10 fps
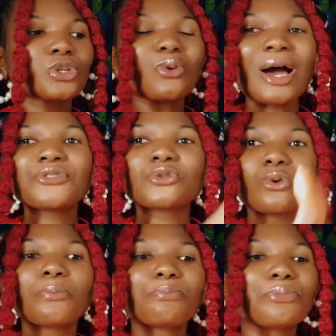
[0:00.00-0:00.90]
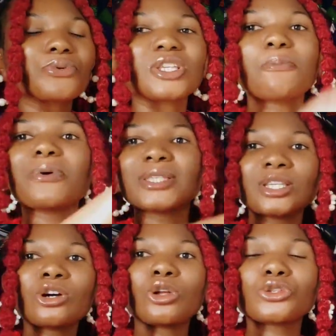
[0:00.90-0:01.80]
you have to put a
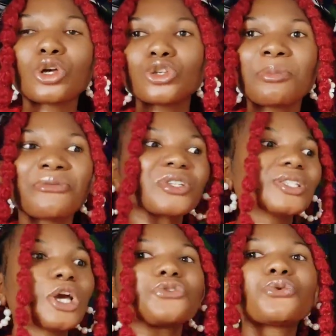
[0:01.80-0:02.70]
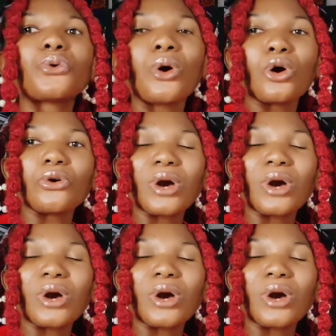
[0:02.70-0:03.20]
pressing cloth on top of it, then you